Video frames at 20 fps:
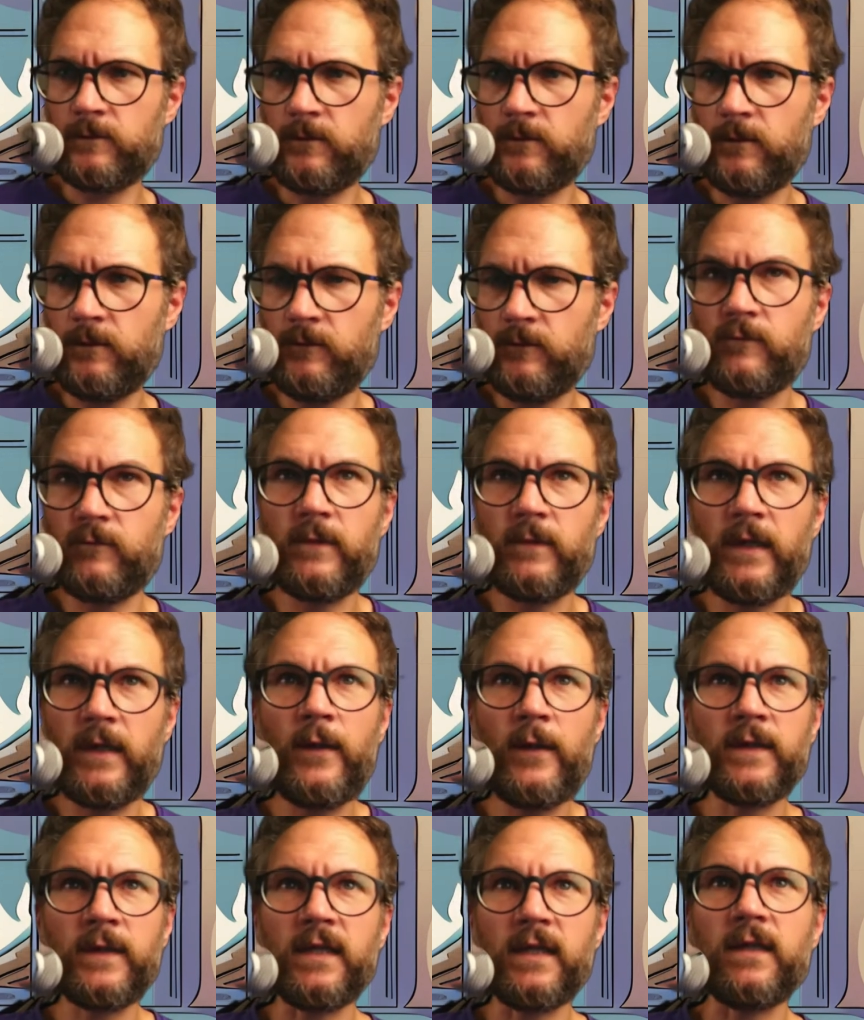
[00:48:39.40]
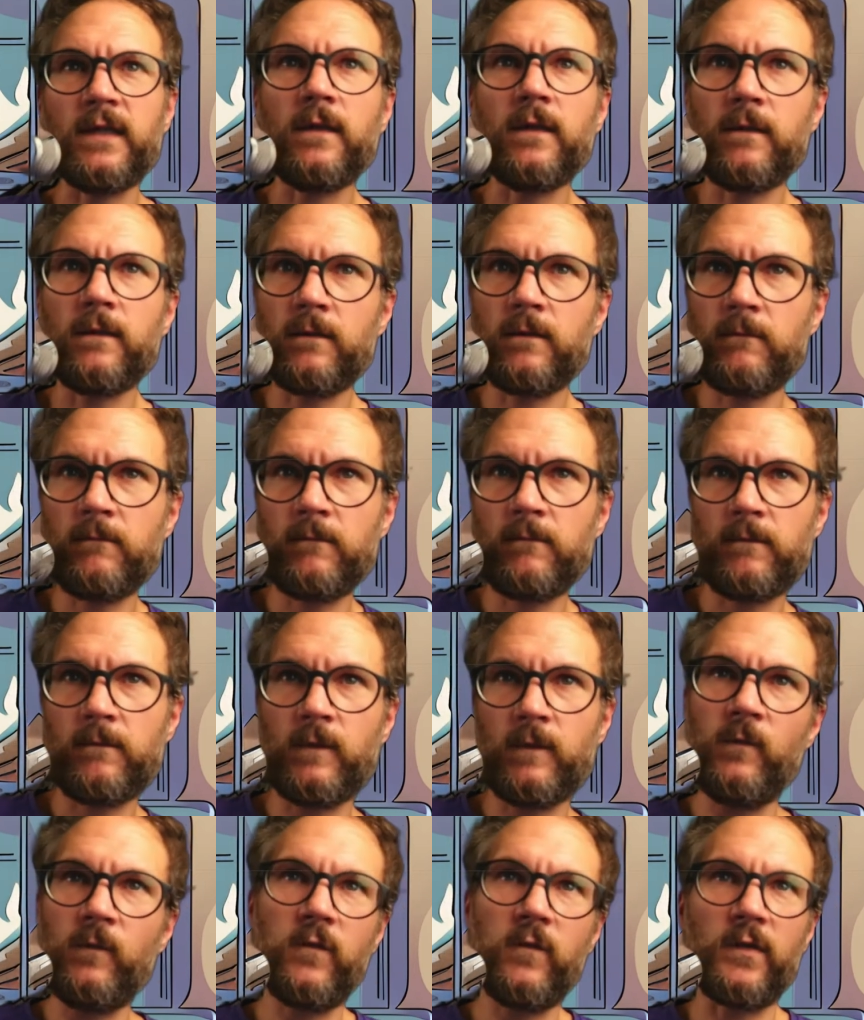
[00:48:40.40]
rounding the
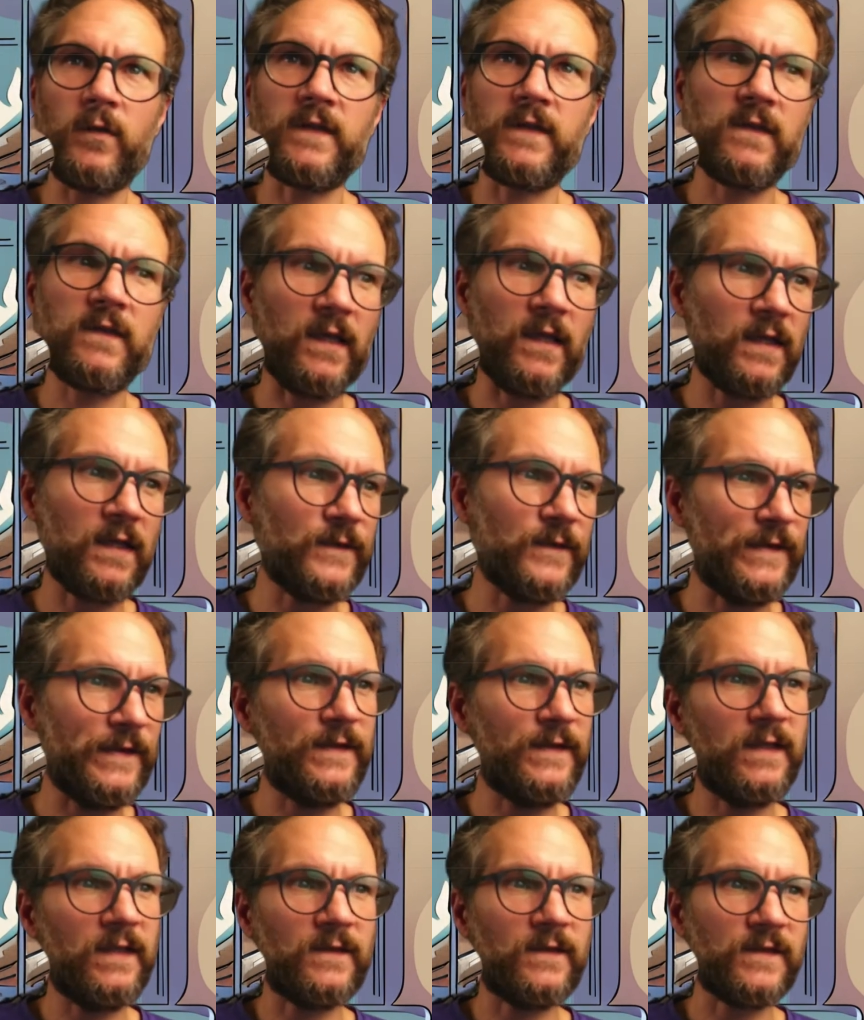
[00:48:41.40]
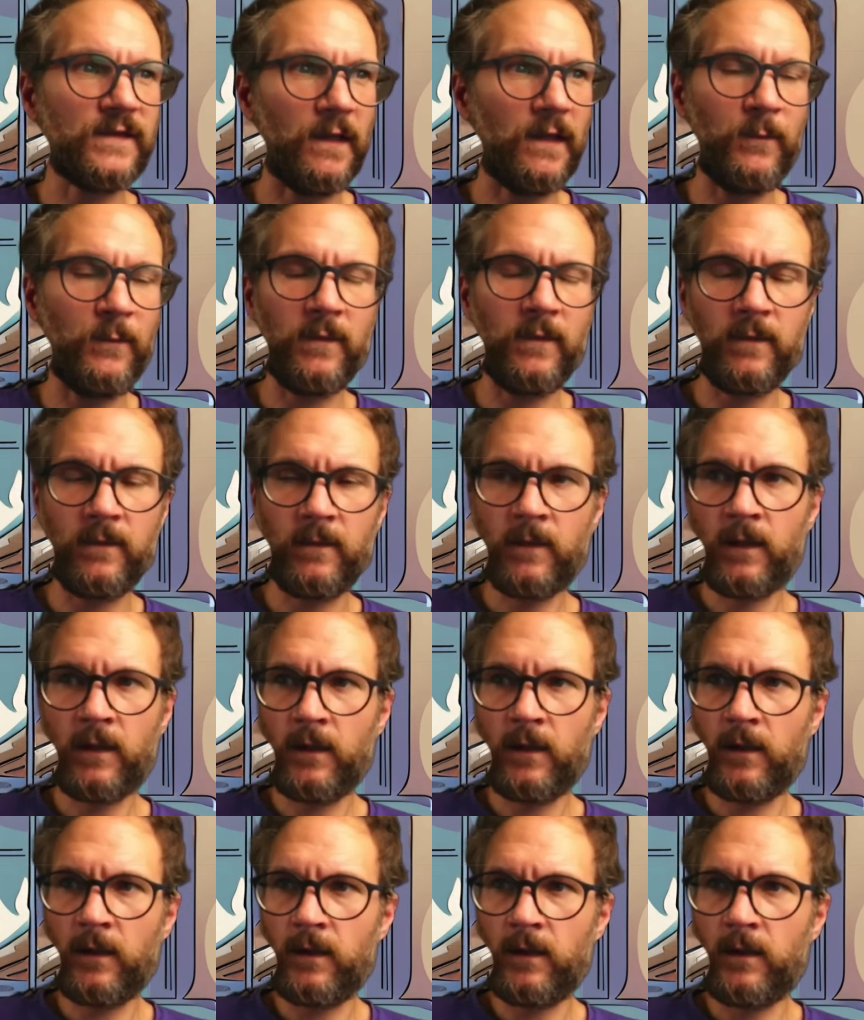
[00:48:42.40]
voice. I guess I take the same.
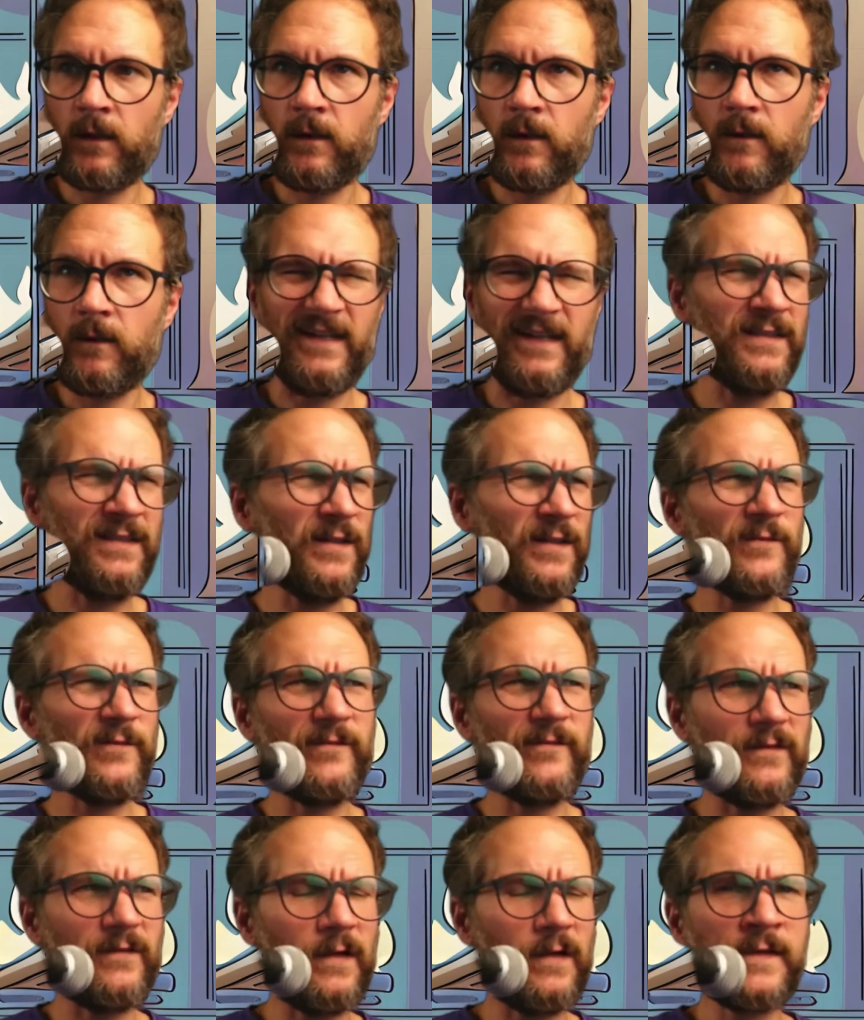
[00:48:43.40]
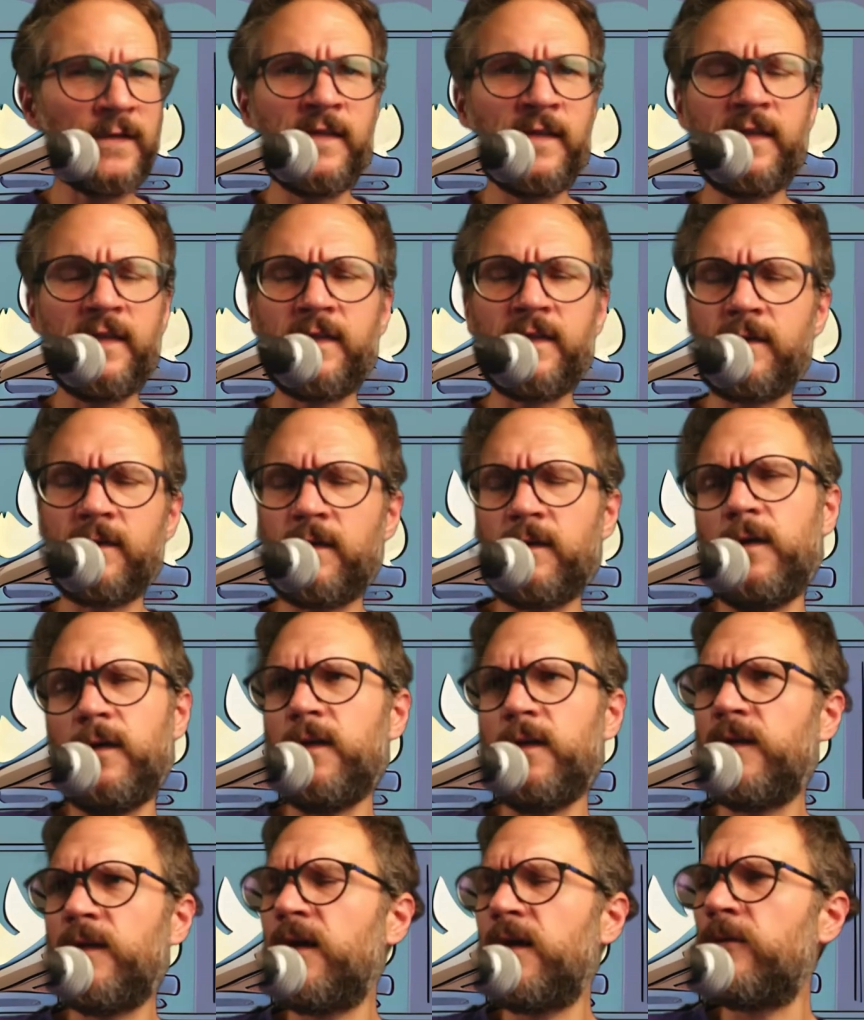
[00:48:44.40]
I don't know if Garcia
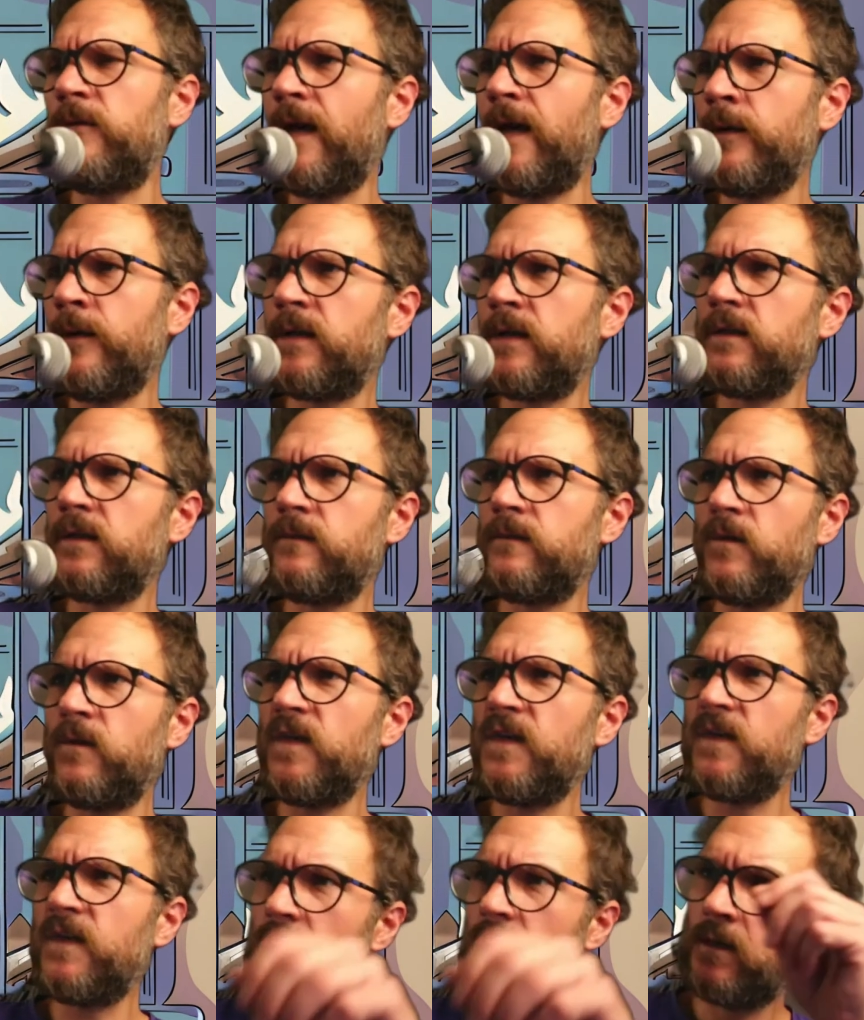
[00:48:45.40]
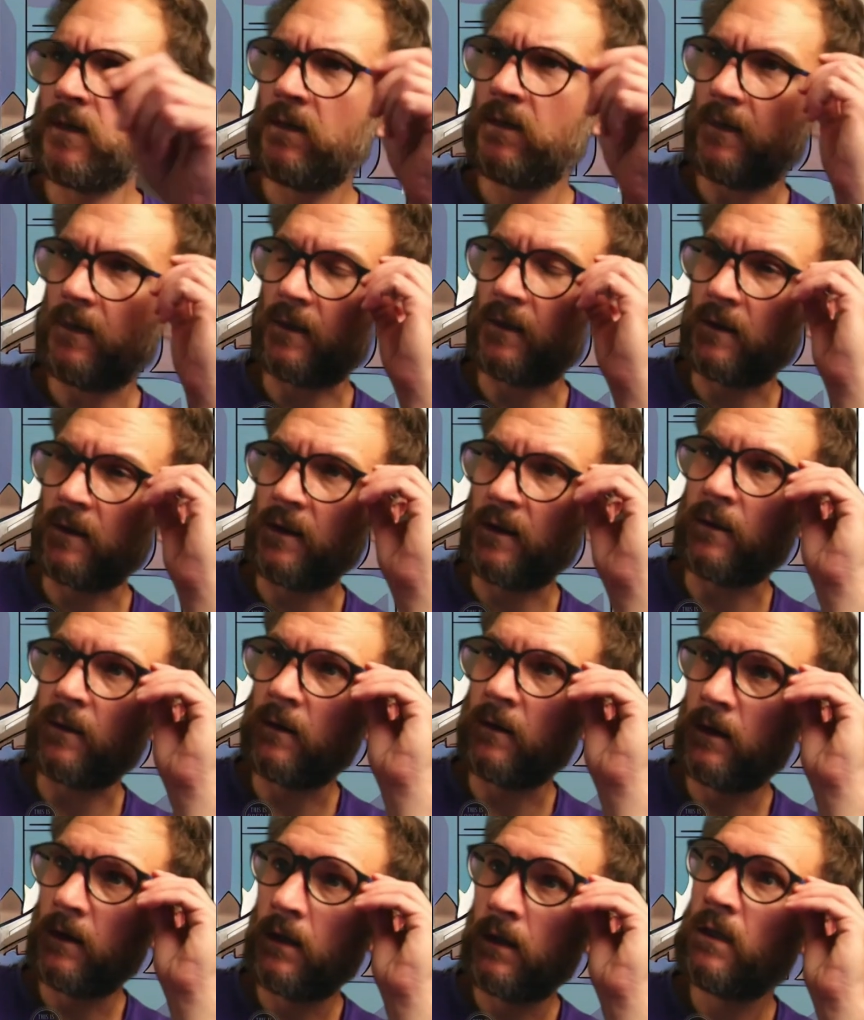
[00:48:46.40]
called that rounding the voice. I don't know.
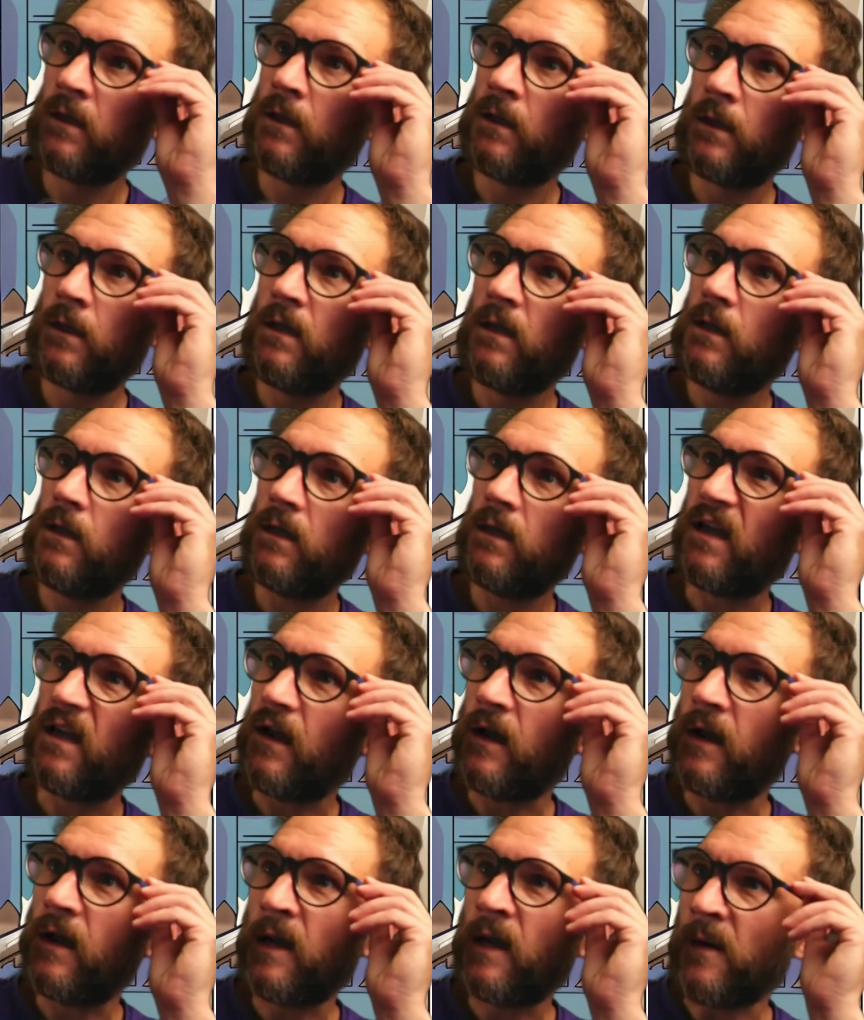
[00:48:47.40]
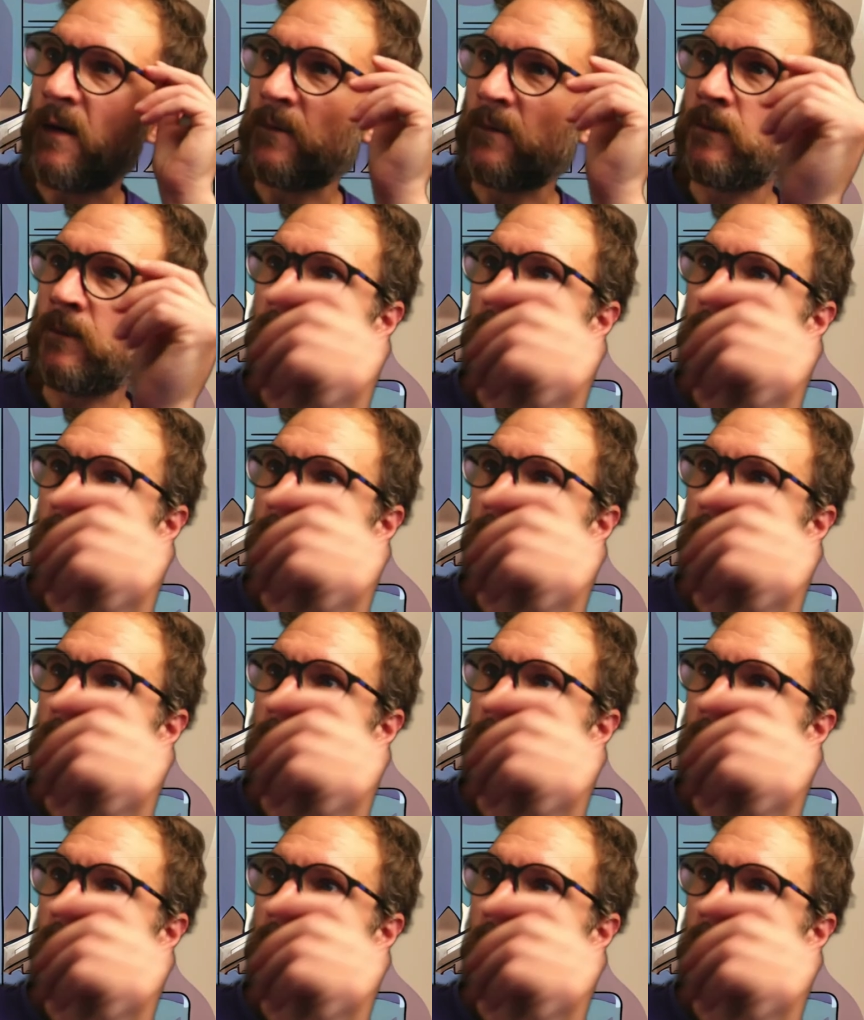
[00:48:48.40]
Um,